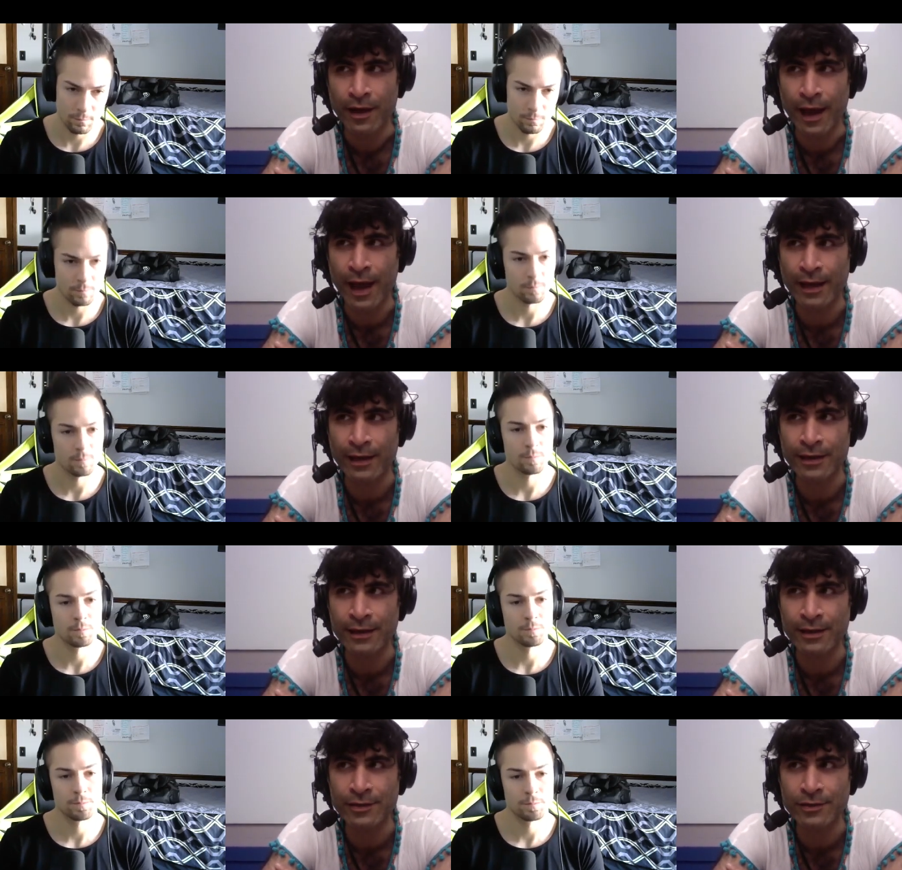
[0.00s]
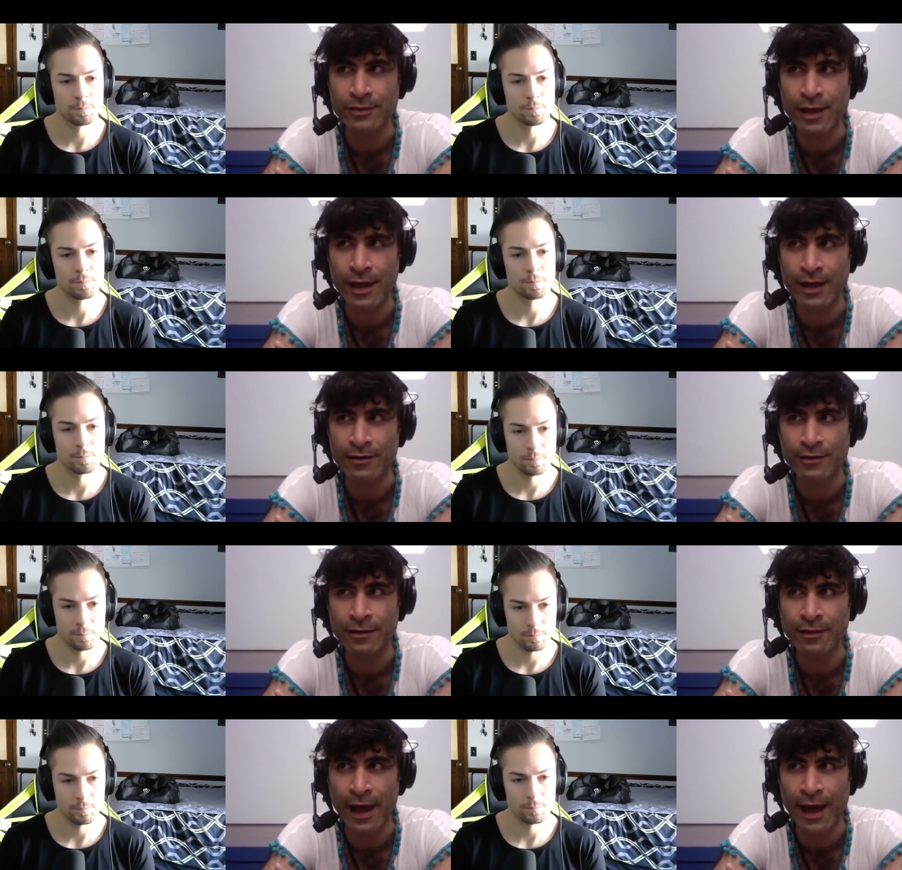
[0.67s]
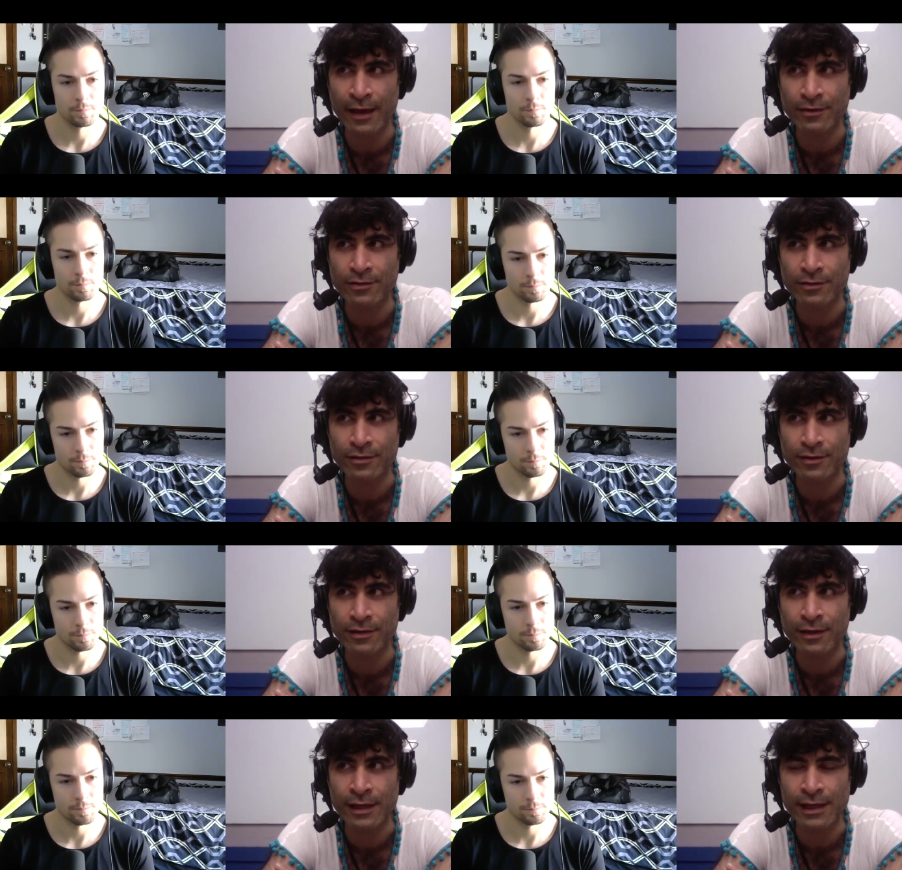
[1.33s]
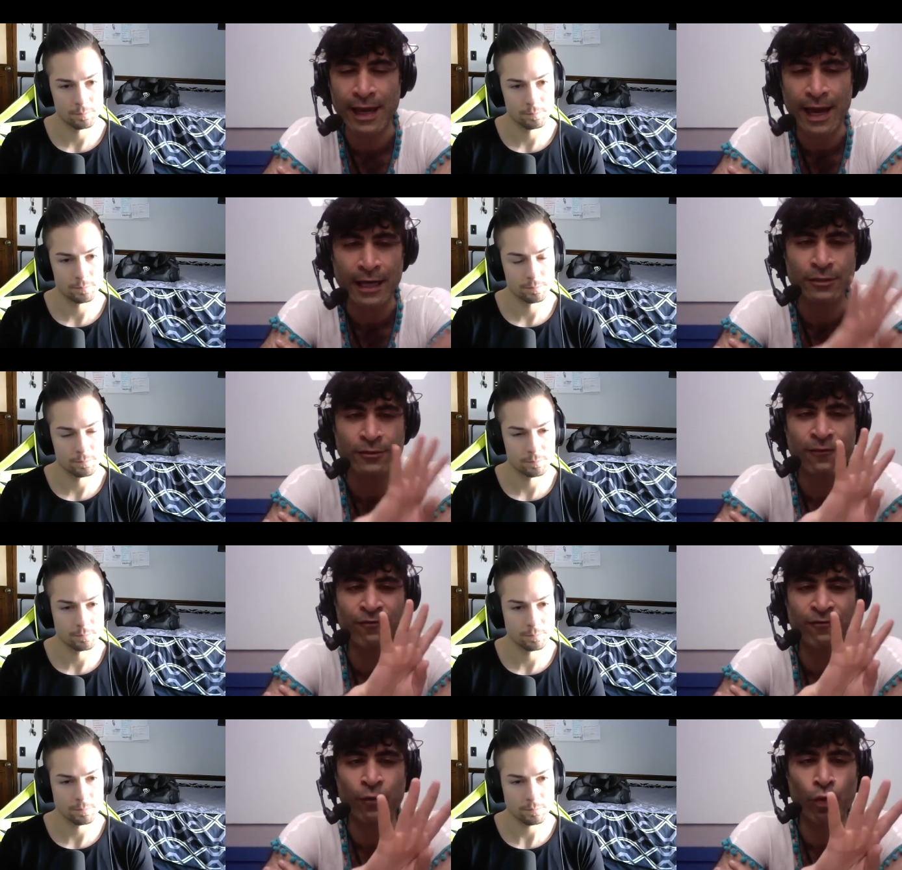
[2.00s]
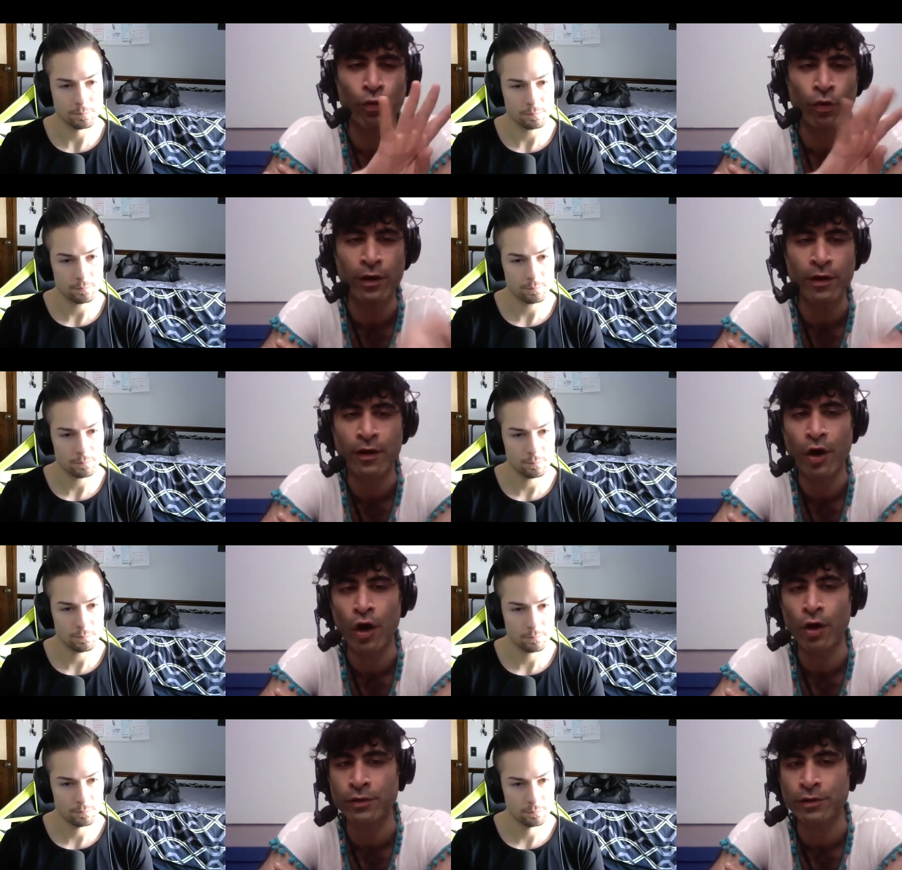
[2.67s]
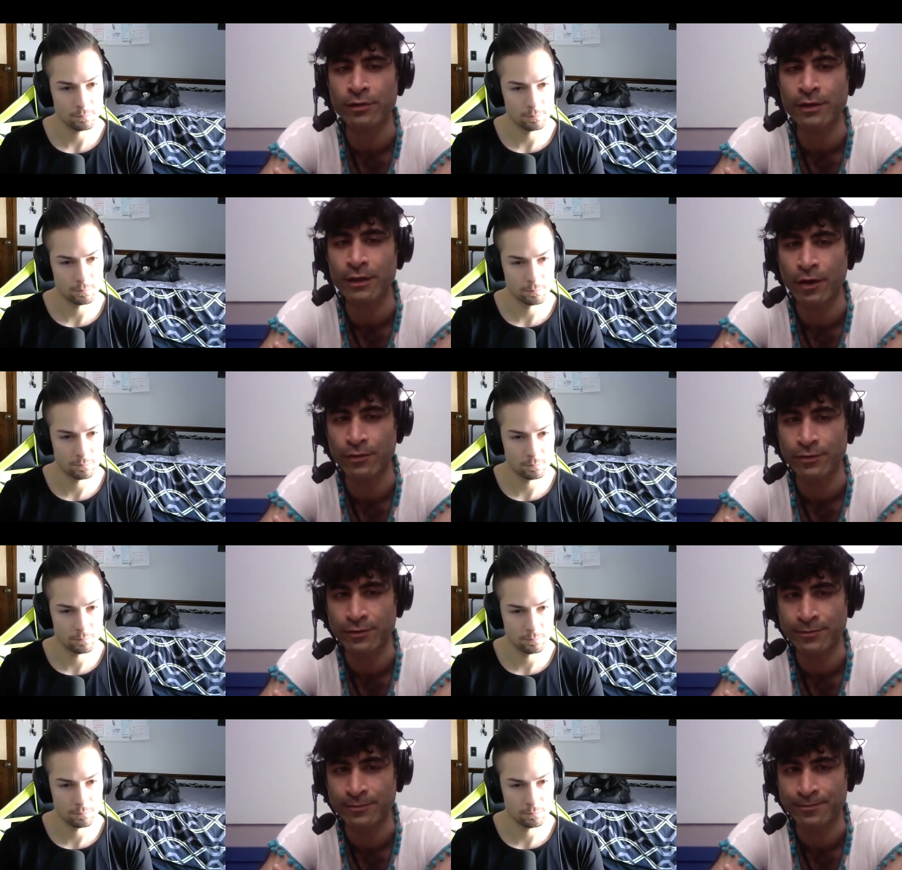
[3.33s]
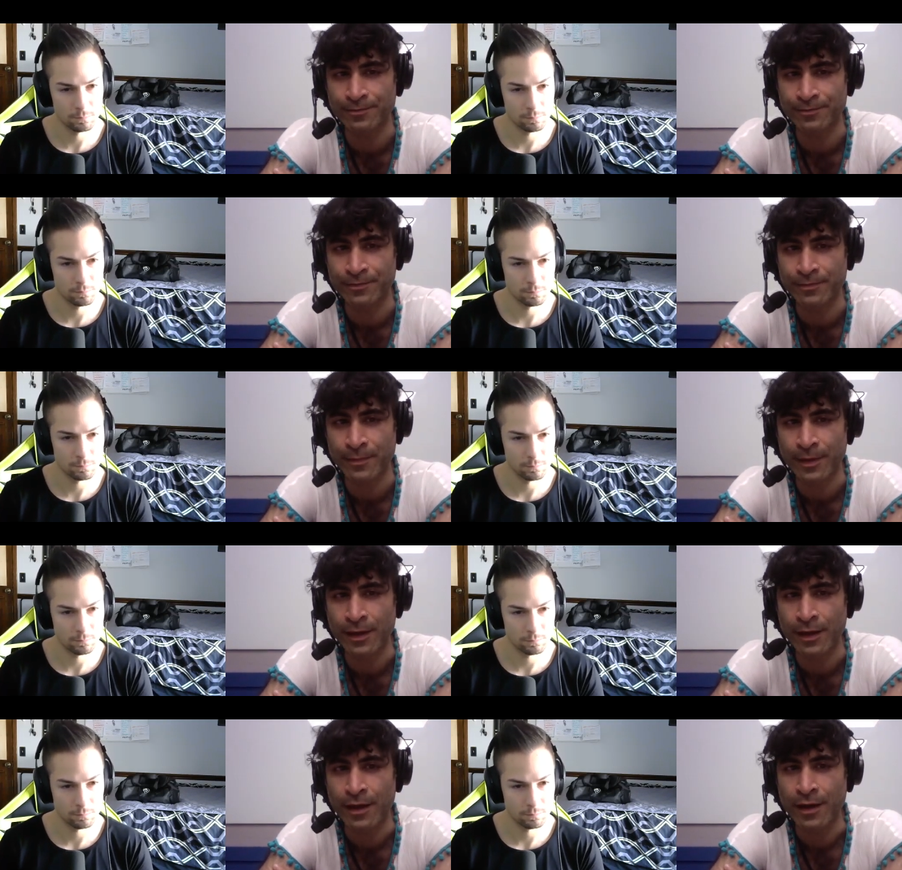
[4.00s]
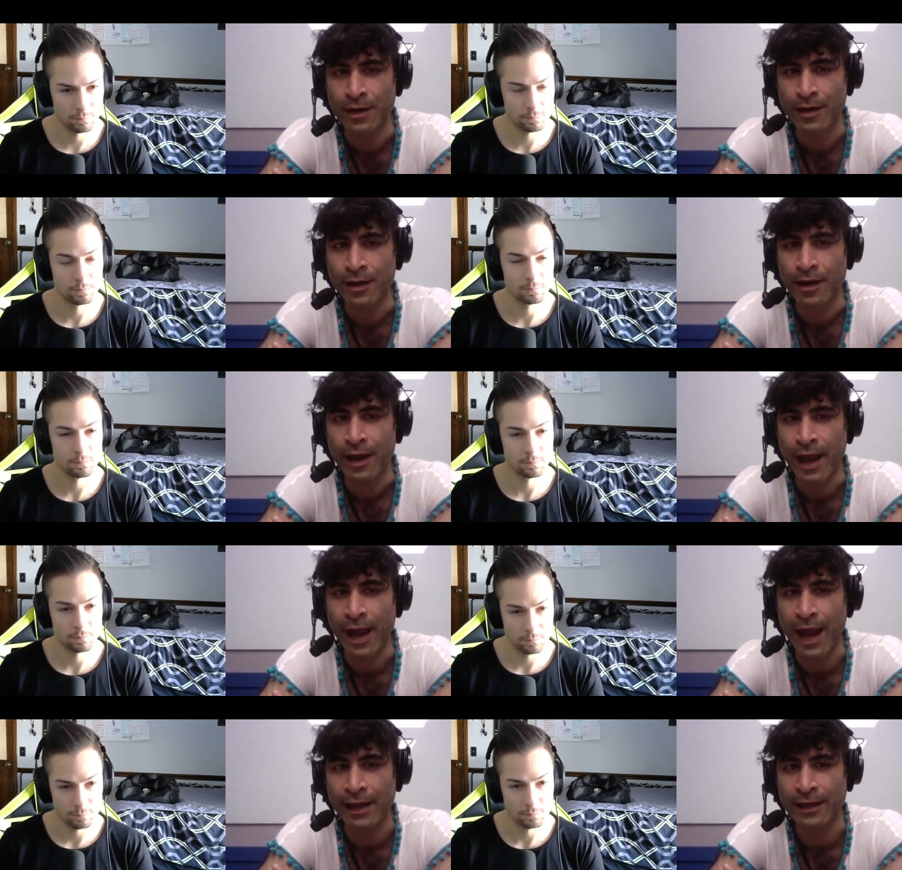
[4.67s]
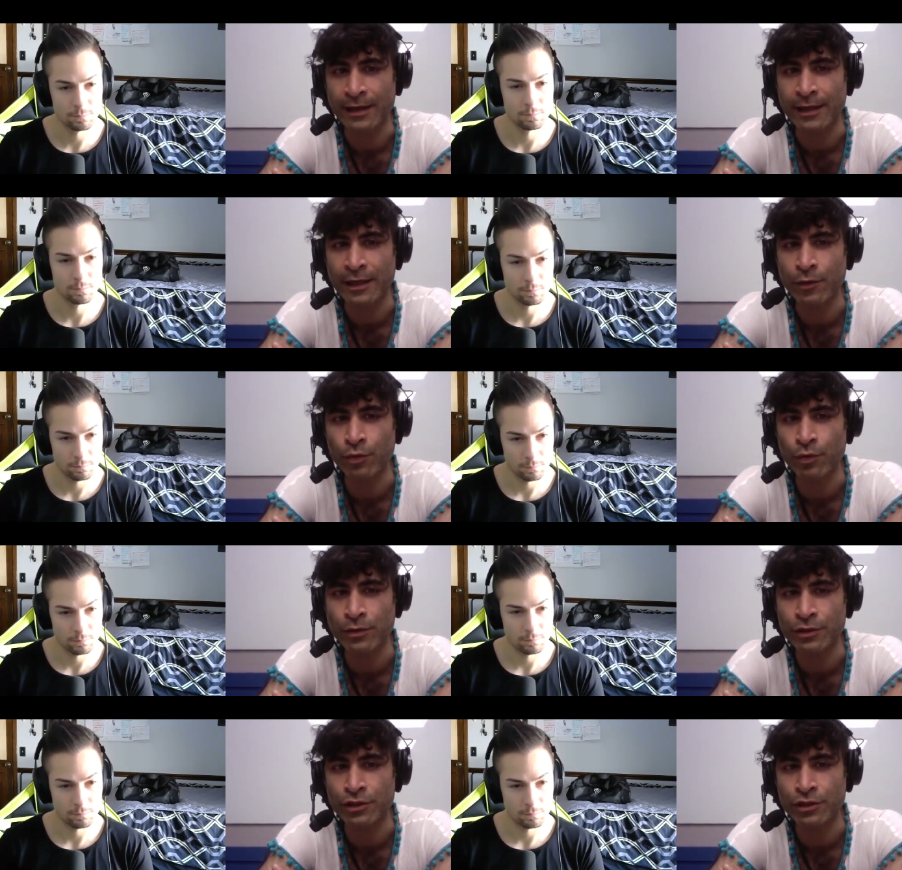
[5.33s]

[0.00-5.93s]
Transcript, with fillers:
Speaker 1: And he said that he has four alter egos. And he will